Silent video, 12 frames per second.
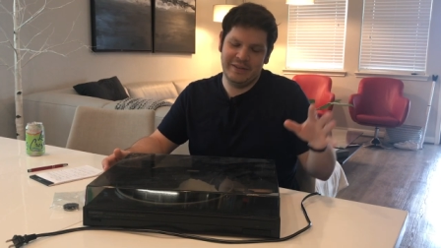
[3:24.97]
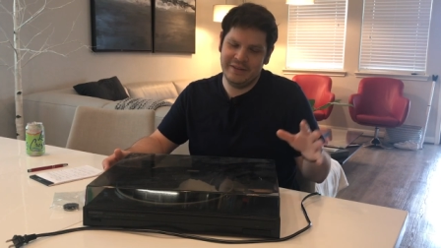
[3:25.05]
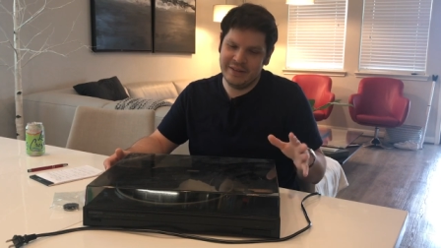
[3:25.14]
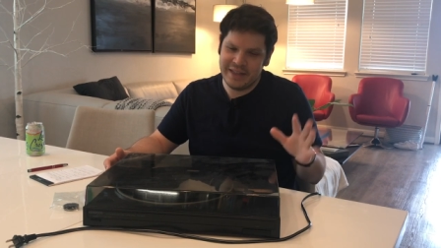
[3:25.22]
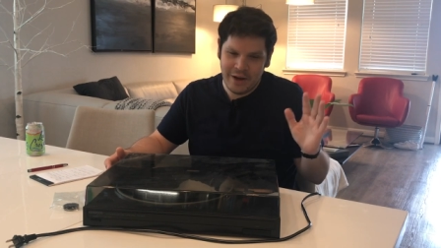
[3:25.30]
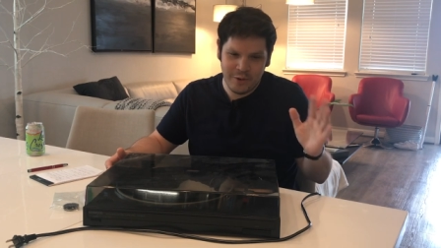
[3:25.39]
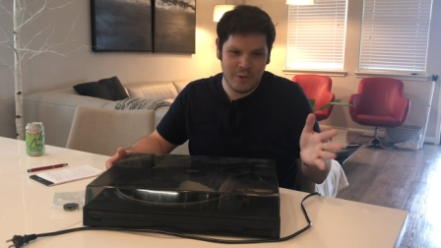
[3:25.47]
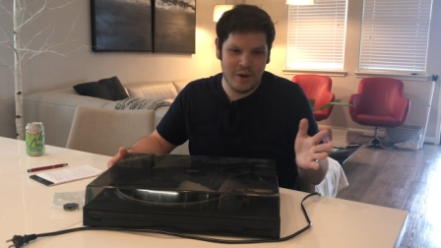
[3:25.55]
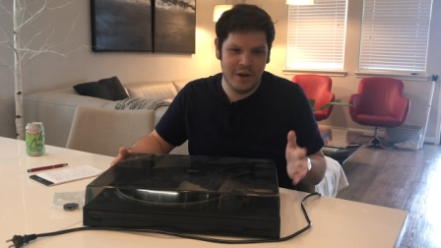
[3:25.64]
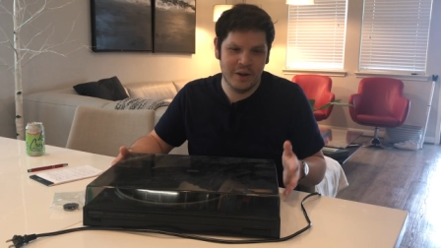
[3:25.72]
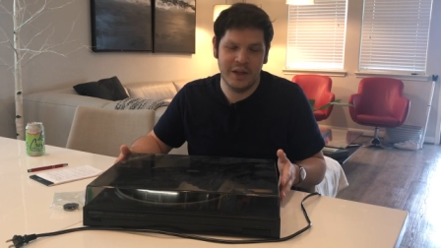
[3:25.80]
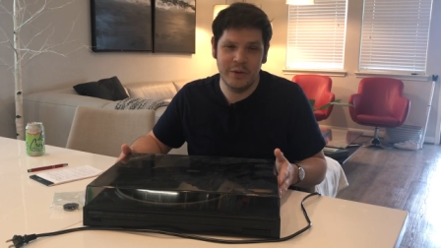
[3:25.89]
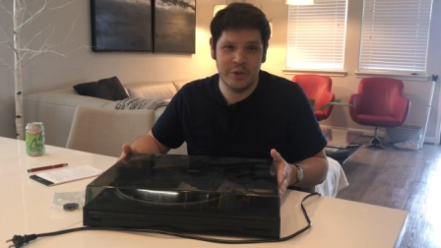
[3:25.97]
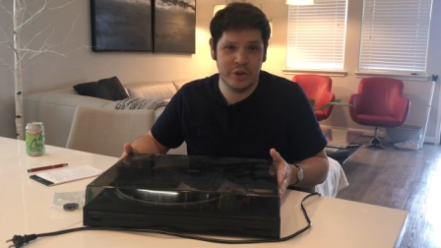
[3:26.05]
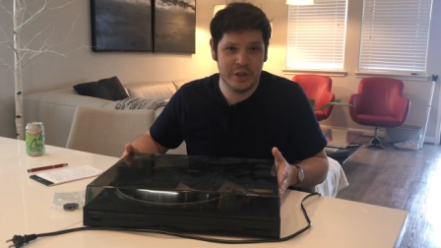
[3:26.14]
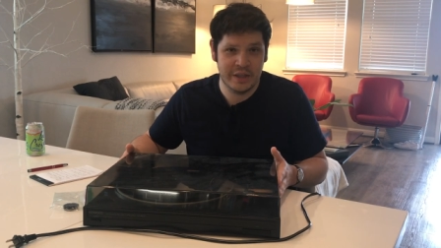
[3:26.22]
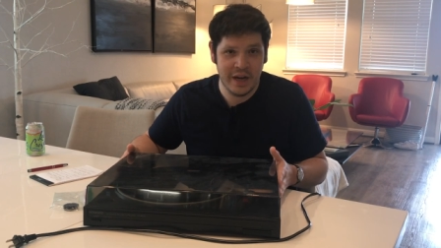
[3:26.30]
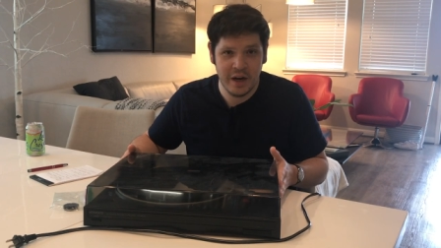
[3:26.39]
sound quality was
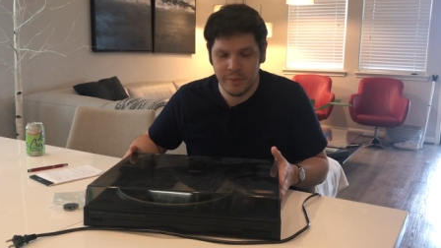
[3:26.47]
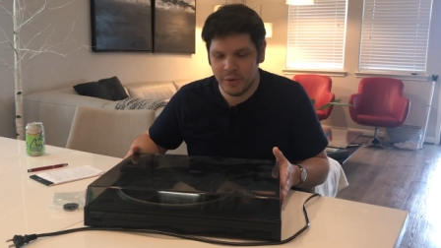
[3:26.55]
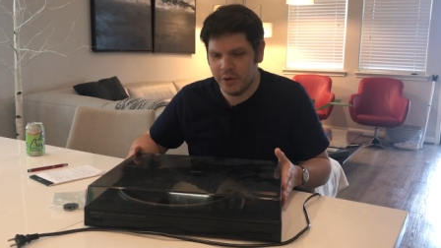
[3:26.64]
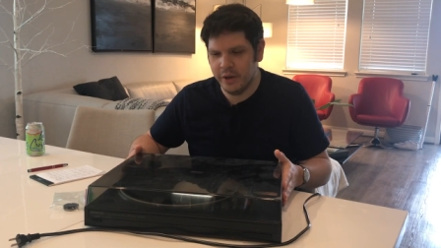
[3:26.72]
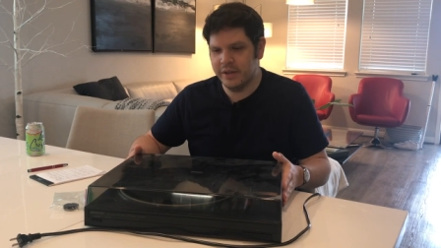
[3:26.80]
just terrible.